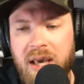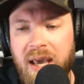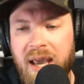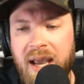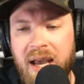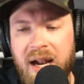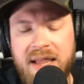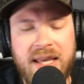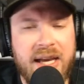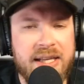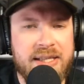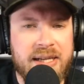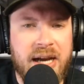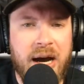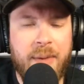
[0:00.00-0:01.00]
And I think
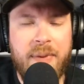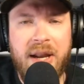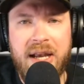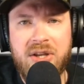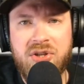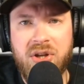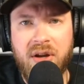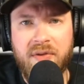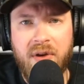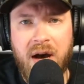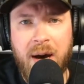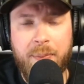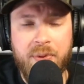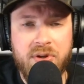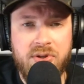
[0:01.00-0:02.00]
it's a combination of
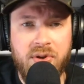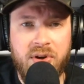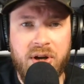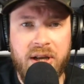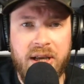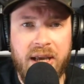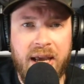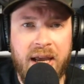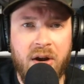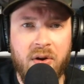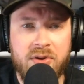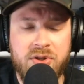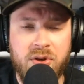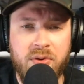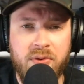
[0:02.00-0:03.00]
opportunity and
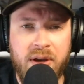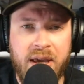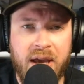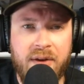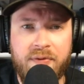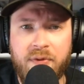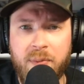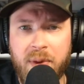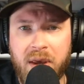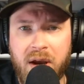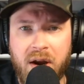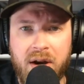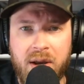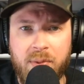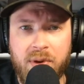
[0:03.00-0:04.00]
also, again,
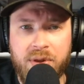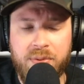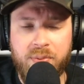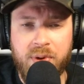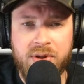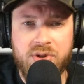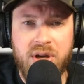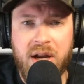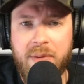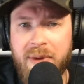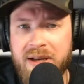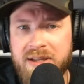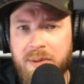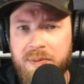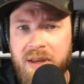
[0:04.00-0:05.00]
familiarity with trying to
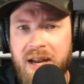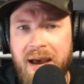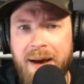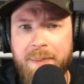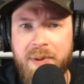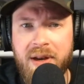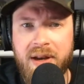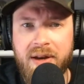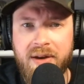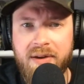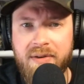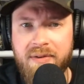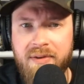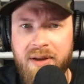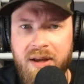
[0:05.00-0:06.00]
make something happen
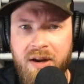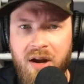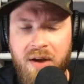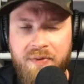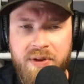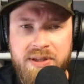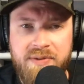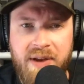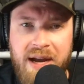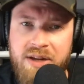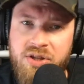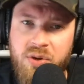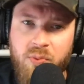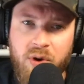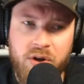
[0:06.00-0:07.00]
in an offensive
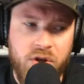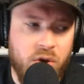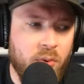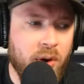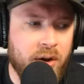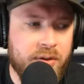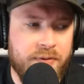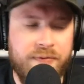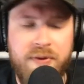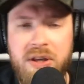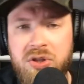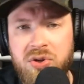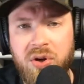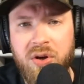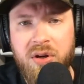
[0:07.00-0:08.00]
action where you are the
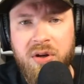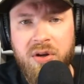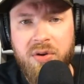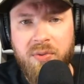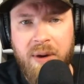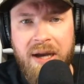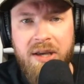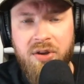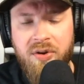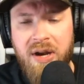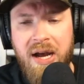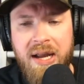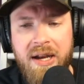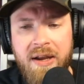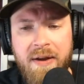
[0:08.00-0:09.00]
feature, right? You're
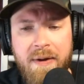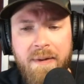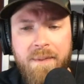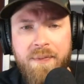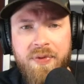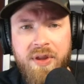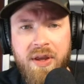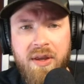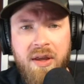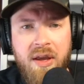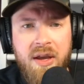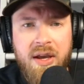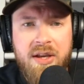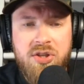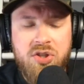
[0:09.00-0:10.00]
not the,
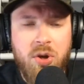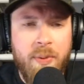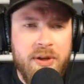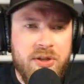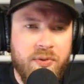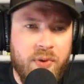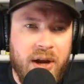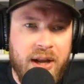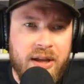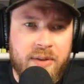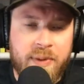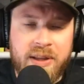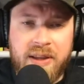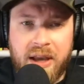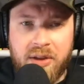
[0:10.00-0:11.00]
because so much of what
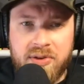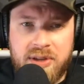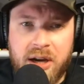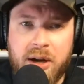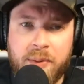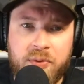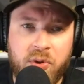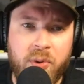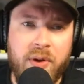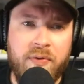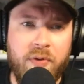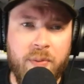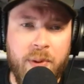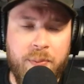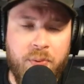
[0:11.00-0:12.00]
McDaniels ended up doing
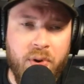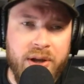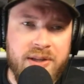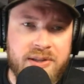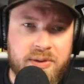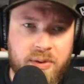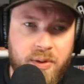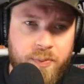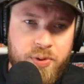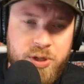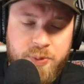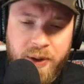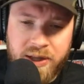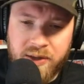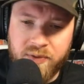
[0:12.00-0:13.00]
from a points
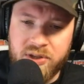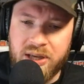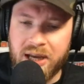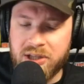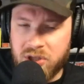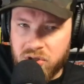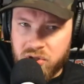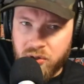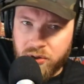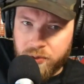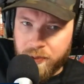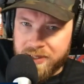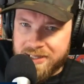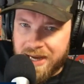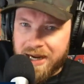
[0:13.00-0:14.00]
perspective was catch and shoot
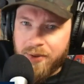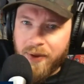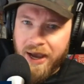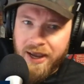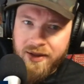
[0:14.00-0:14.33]
threes anyway.